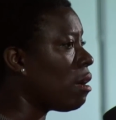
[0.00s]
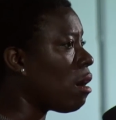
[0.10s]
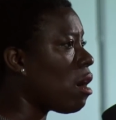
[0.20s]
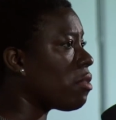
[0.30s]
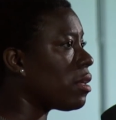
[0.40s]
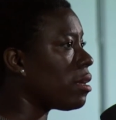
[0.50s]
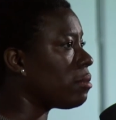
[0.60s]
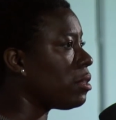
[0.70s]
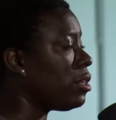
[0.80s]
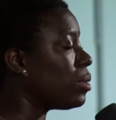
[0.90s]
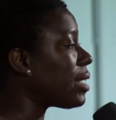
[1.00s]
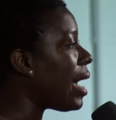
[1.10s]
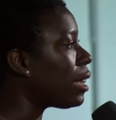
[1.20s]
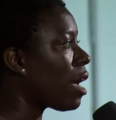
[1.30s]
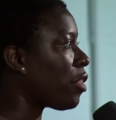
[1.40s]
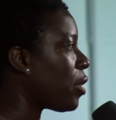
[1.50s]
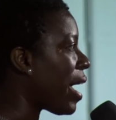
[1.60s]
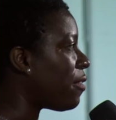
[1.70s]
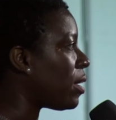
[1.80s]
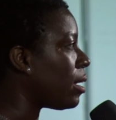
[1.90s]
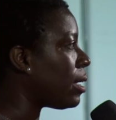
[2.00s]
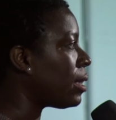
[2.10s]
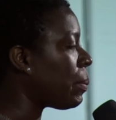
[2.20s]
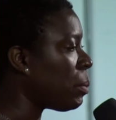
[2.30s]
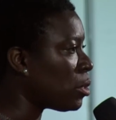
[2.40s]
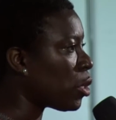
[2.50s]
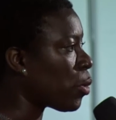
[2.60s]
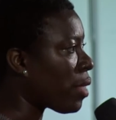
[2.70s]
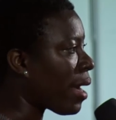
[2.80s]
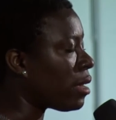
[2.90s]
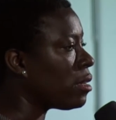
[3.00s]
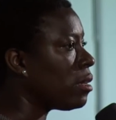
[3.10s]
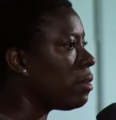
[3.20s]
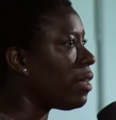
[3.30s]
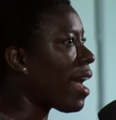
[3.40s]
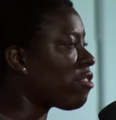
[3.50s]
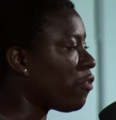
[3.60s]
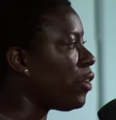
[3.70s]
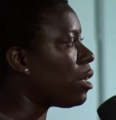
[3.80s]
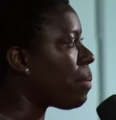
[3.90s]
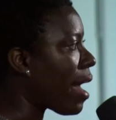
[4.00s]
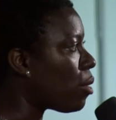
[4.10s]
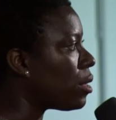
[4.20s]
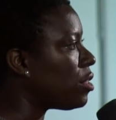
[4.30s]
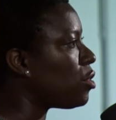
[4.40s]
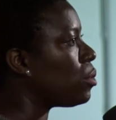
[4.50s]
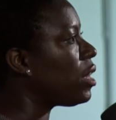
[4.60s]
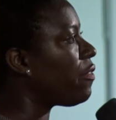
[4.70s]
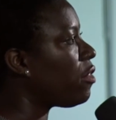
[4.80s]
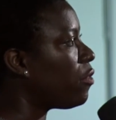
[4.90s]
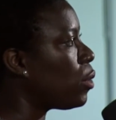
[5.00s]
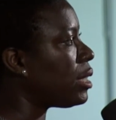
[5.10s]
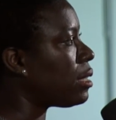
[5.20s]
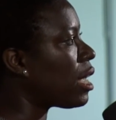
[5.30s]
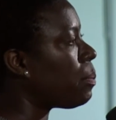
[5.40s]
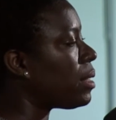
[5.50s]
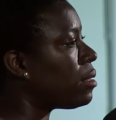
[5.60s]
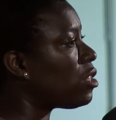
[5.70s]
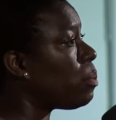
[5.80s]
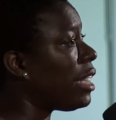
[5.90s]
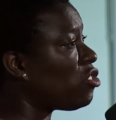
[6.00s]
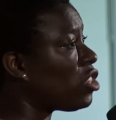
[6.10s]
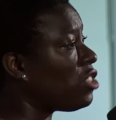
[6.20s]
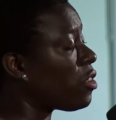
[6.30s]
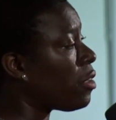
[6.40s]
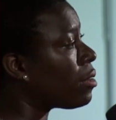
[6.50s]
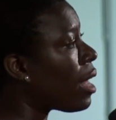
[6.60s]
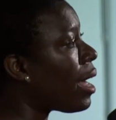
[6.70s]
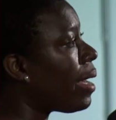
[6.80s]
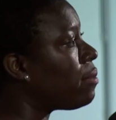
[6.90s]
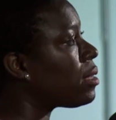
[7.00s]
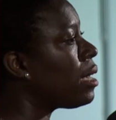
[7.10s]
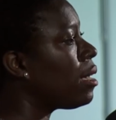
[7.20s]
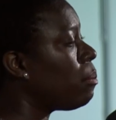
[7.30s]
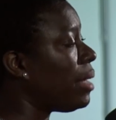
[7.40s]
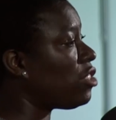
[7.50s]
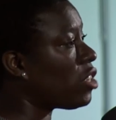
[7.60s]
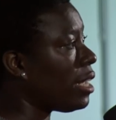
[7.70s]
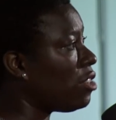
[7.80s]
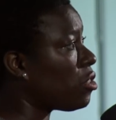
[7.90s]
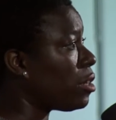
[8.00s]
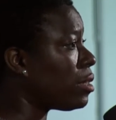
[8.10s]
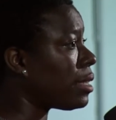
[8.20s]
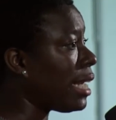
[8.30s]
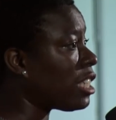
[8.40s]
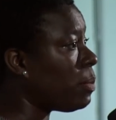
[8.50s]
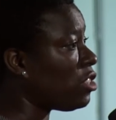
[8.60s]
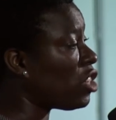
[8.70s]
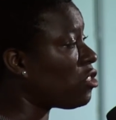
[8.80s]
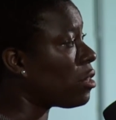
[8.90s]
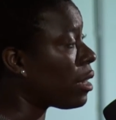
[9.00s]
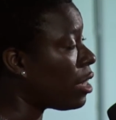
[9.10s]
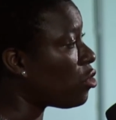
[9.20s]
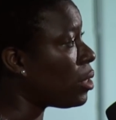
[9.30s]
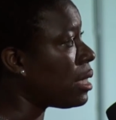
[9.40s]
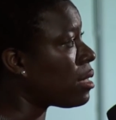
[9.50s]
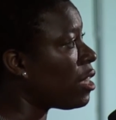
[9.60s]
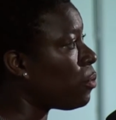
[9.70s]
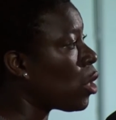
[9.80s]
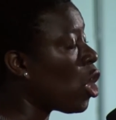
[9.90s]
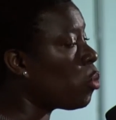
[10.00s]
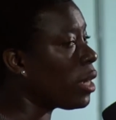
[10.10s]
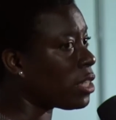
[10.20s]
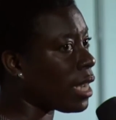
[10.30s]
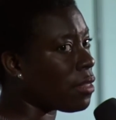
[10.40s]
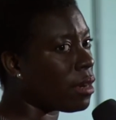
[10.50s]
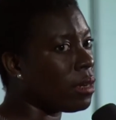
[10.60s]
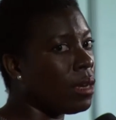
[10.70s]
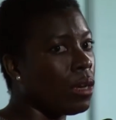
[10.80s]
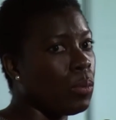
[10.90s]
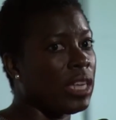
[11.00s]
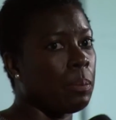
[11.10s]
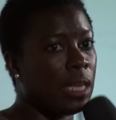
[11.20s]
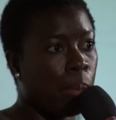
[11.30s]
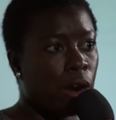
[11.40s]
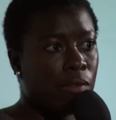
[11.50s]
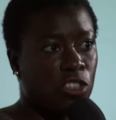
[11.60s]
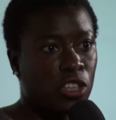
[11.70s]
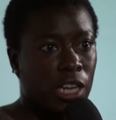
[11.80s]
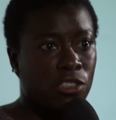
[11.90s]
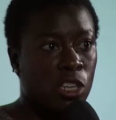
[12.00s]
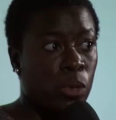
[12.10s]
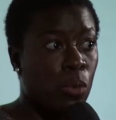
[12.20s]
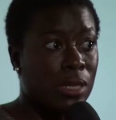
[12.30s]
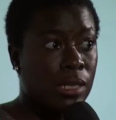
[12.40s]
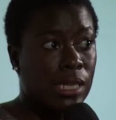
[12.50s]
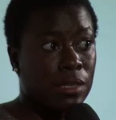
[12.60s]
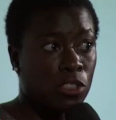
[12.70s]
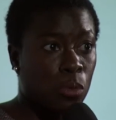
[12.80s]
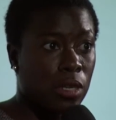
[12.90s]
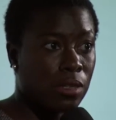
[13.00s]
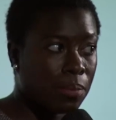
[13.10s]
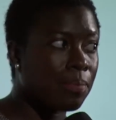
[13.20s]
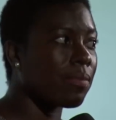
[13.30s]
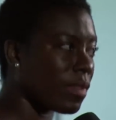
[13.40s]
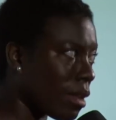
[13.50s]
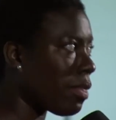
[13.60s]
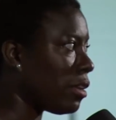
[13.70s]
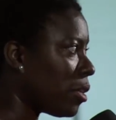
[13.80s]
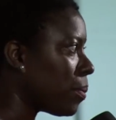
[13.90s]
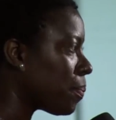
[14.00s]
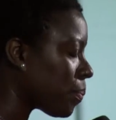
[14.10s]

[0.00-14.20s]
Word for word: all the you know dialogue that you're having, and let people know that they have to feel empowered to lift their voices up and to make change in their lives, make change in their states, make change in their countries. And if we all work together, we can be a part of the change that we want to see in this world. Thank you.